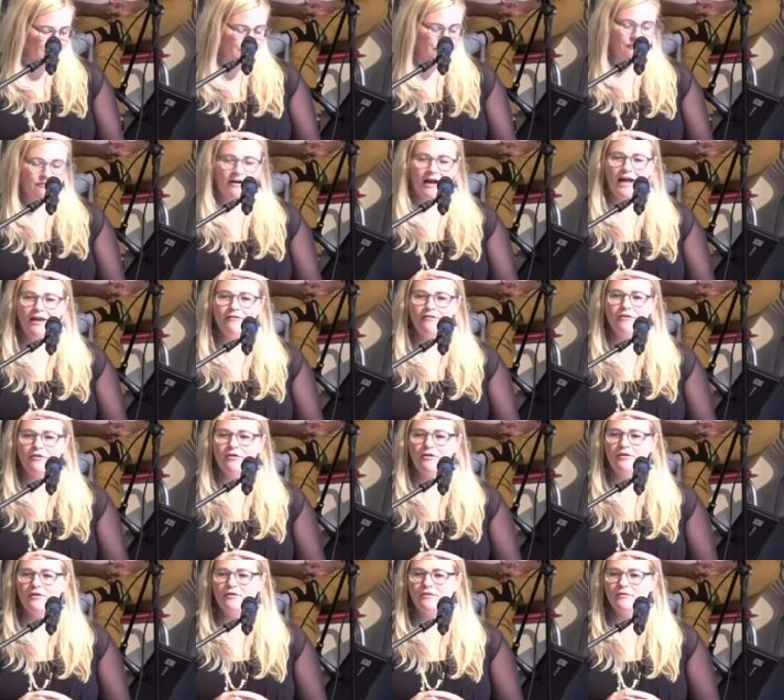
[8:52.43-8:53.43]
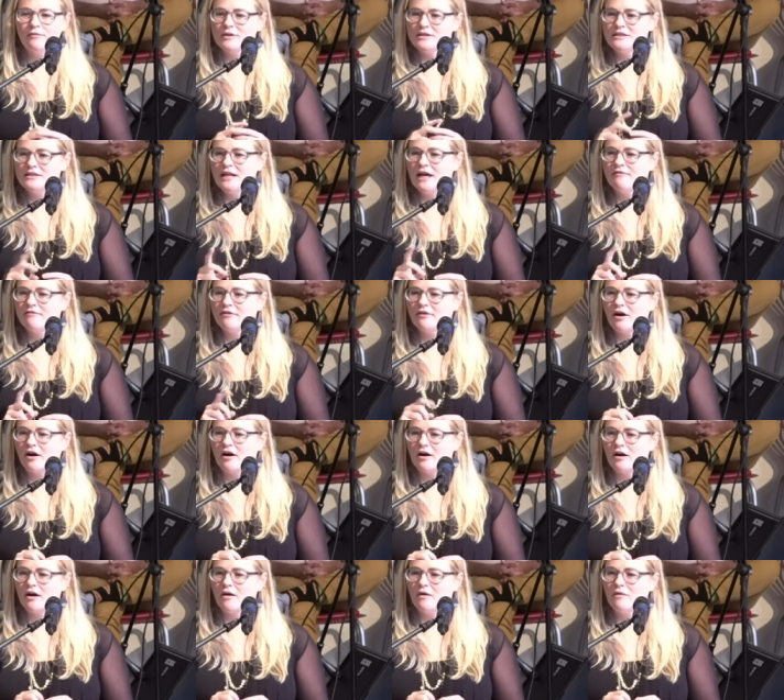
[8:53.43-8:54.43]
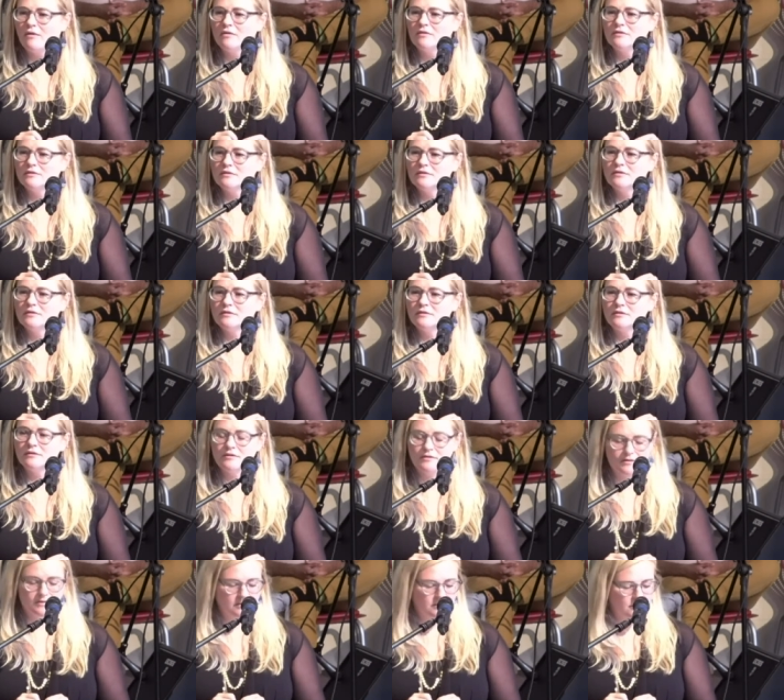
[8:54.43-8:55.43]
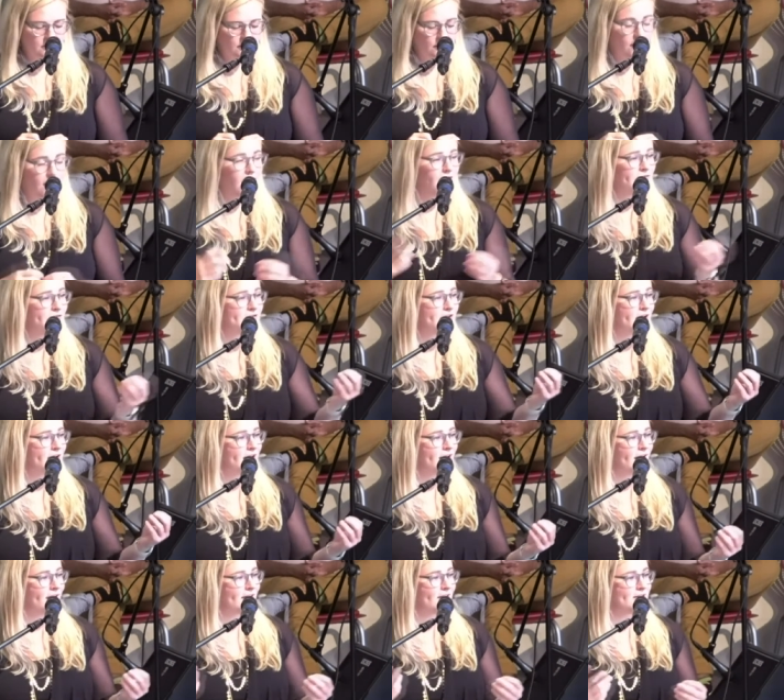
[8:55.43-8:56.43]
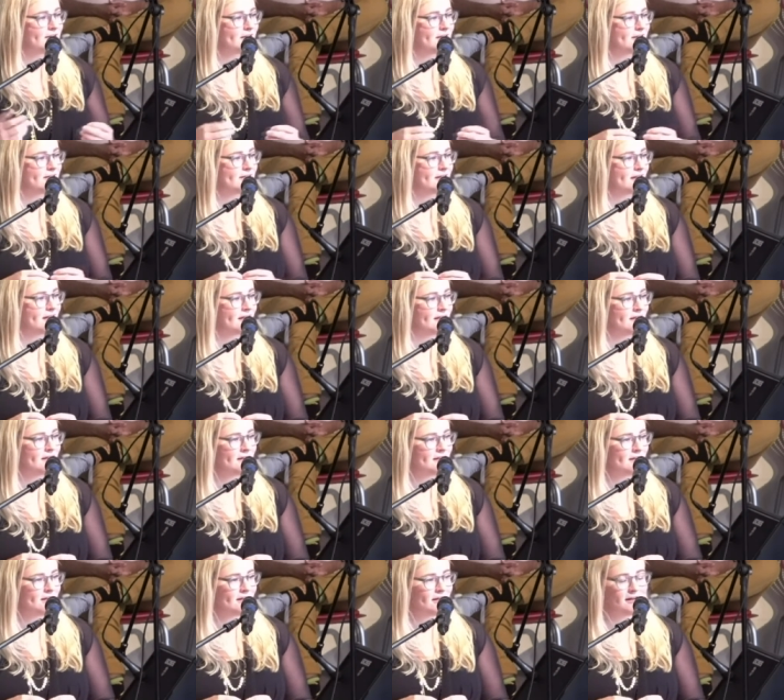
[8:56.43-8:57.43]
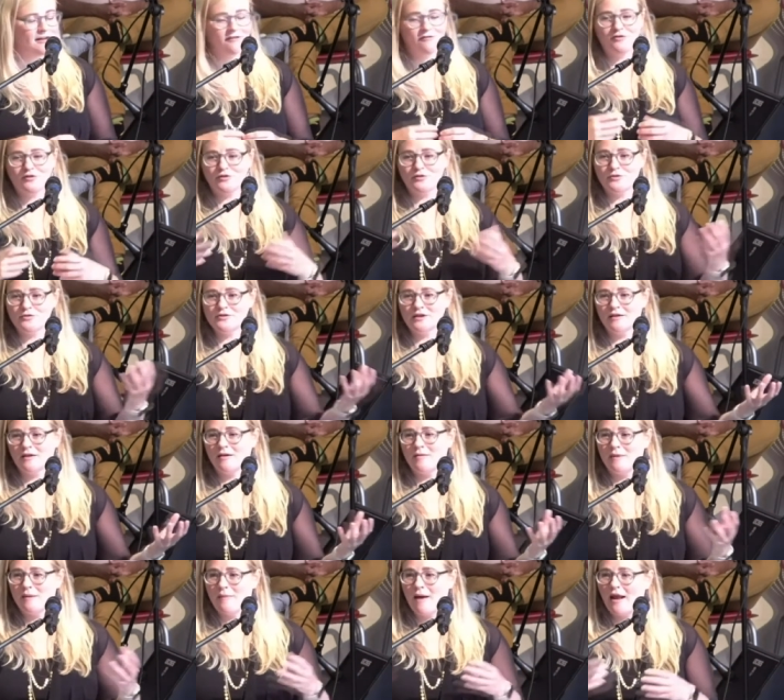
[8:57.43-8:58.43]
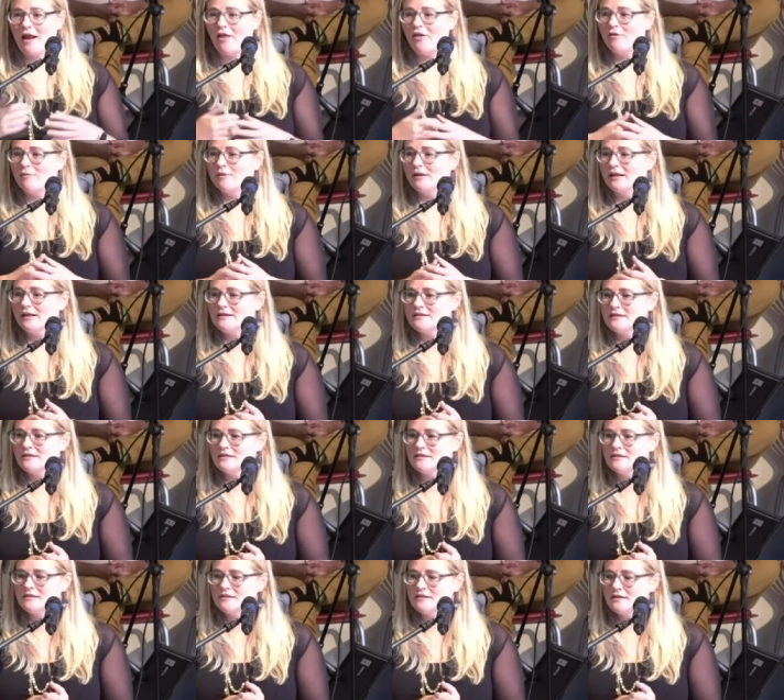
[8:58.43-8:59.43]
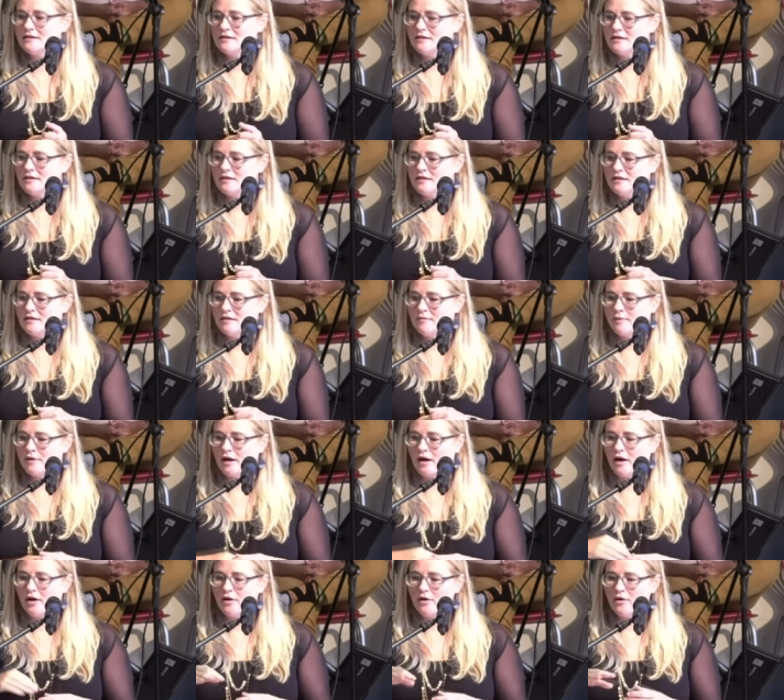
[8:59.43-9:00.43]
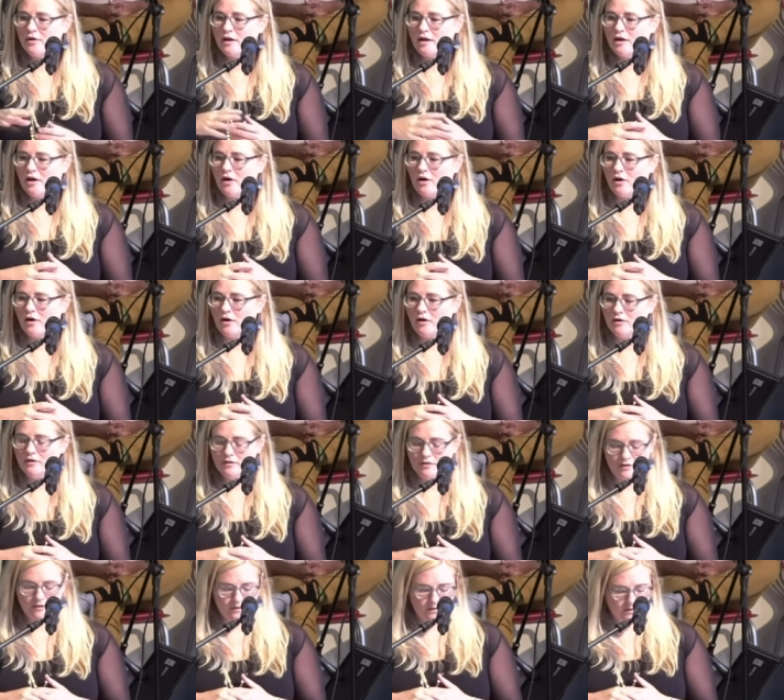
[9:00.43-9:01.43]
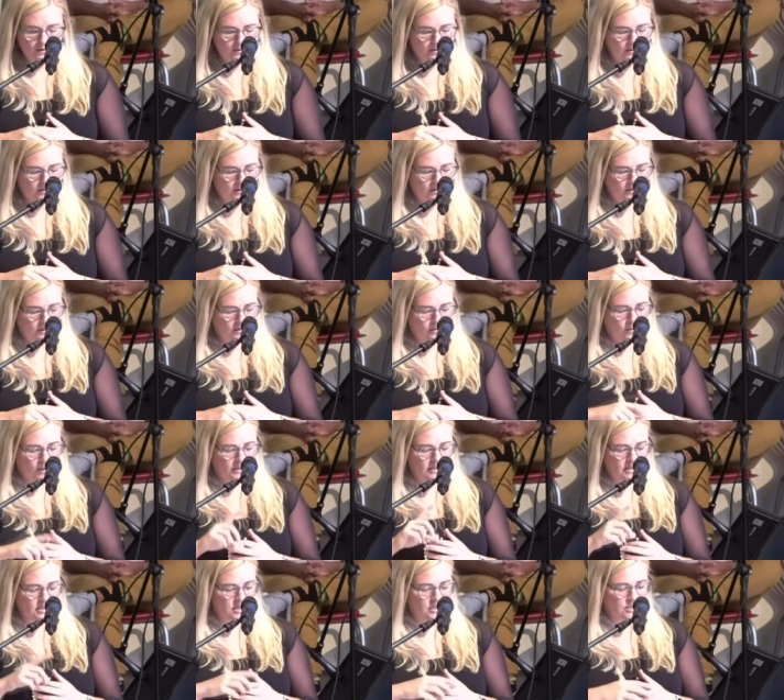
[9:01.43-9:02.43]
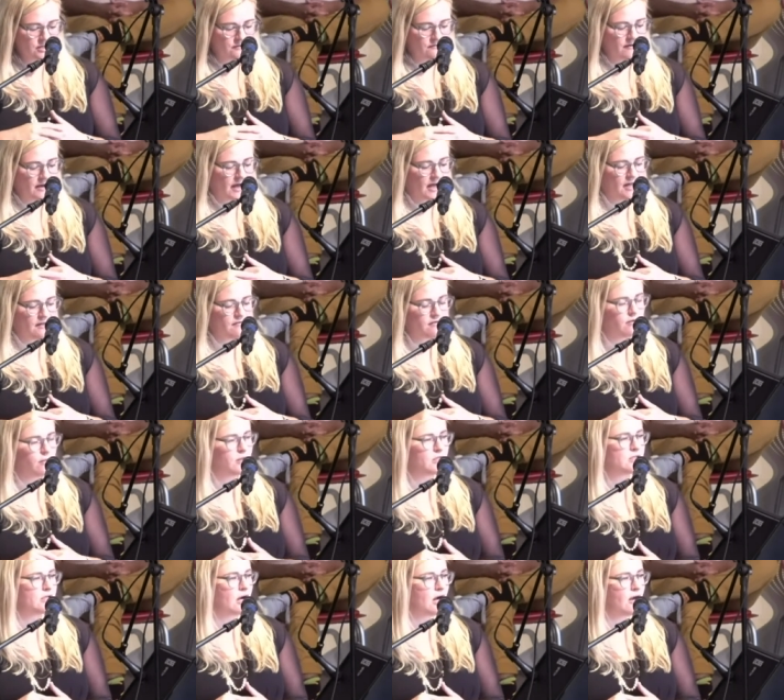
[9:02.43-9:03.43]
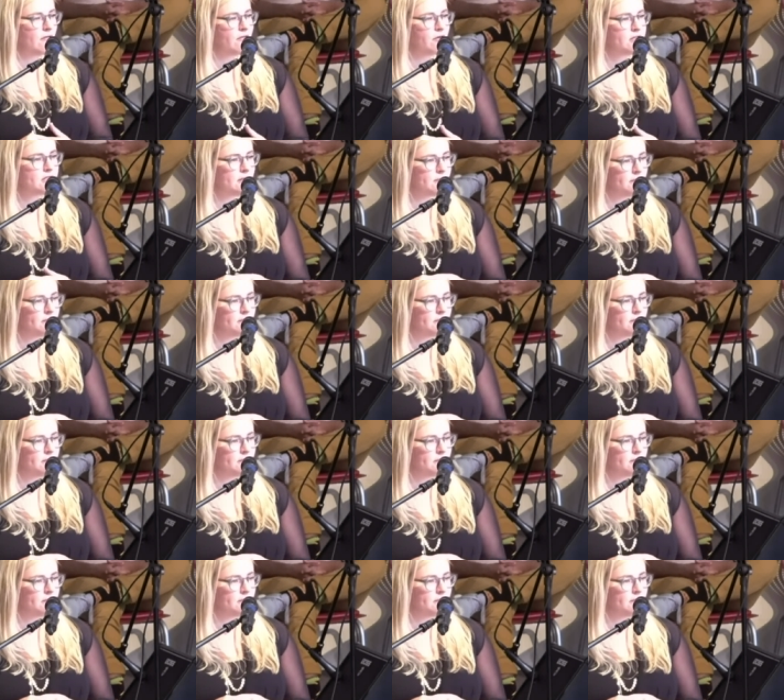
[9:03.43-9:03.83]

Survival was never our goal. There are enough synagogues in this city, enough Jews that can be met other places. But our unique call wasn't to survive, it was to offer